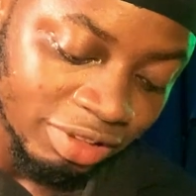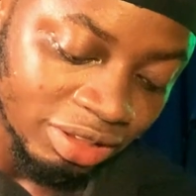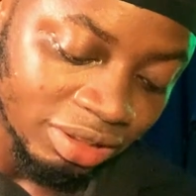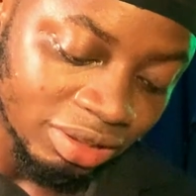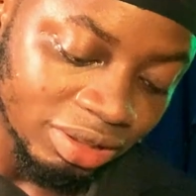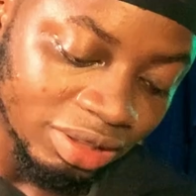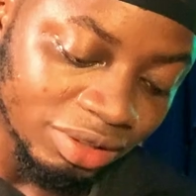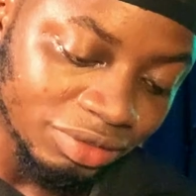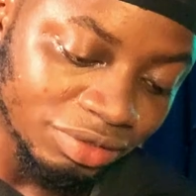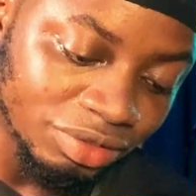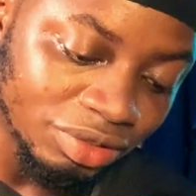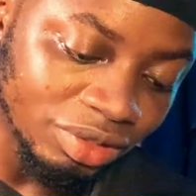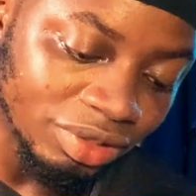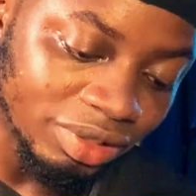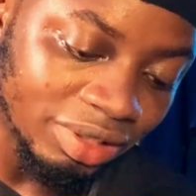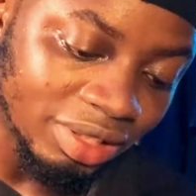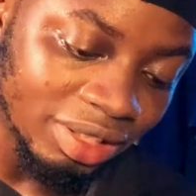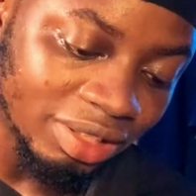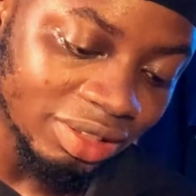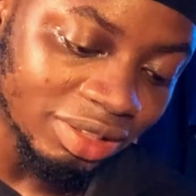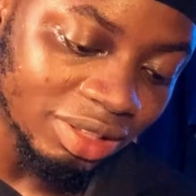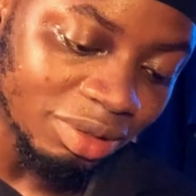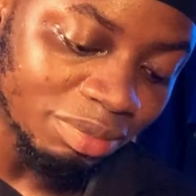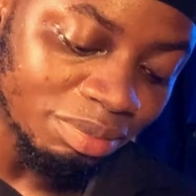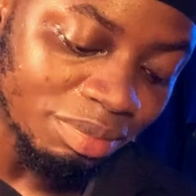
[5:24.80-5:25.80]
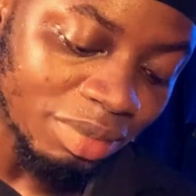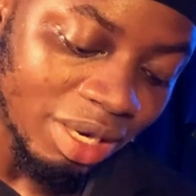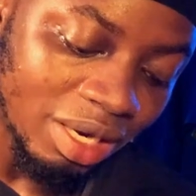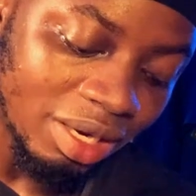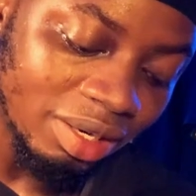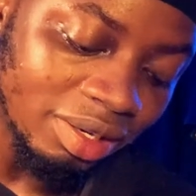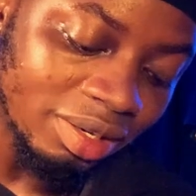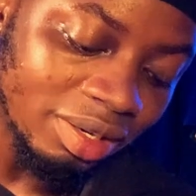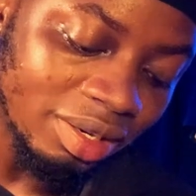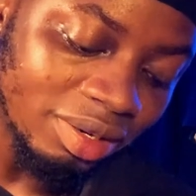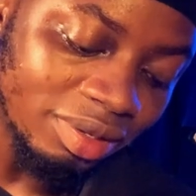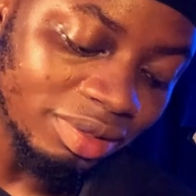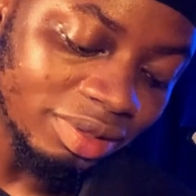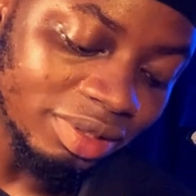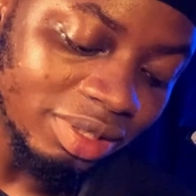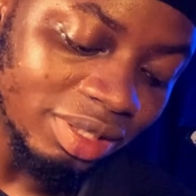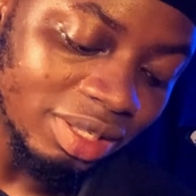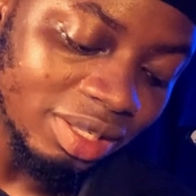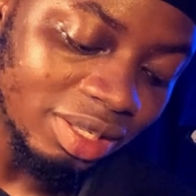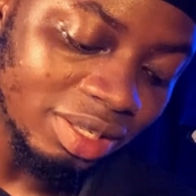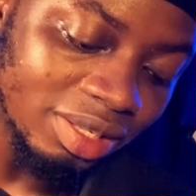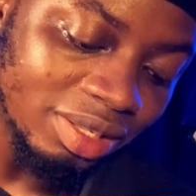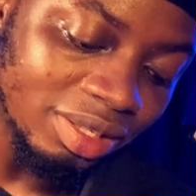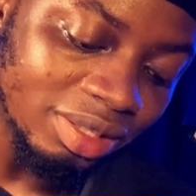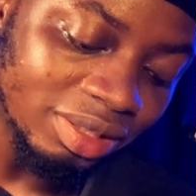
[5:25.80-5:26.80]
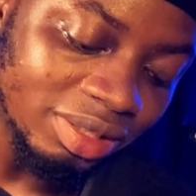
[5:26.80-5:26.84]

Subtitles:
give your text a background here,